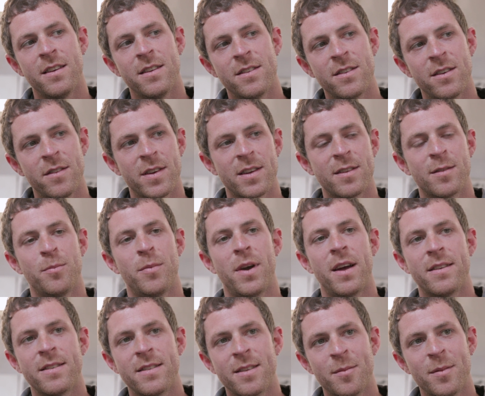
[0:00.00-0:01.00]
sort of
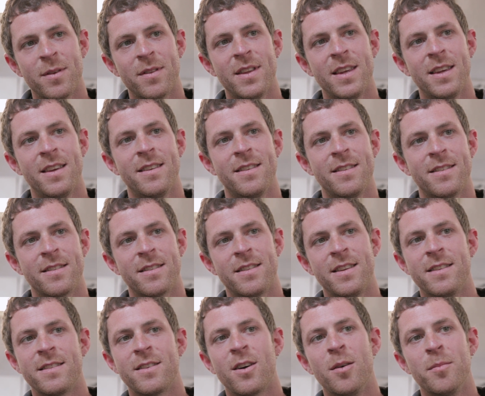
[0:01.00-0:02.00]
express some of
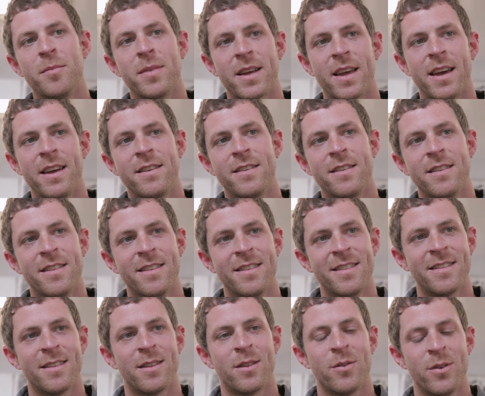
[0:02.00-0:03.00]
these
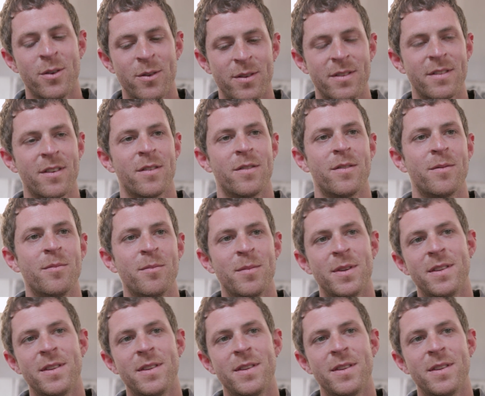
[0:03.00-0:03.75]
complications through a sort of